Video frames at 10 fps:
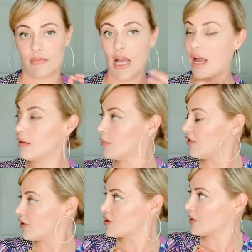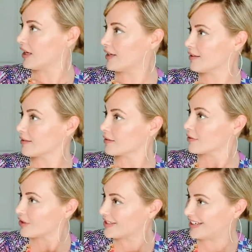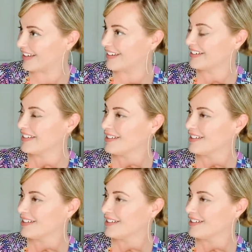And my friends were like, Kristen.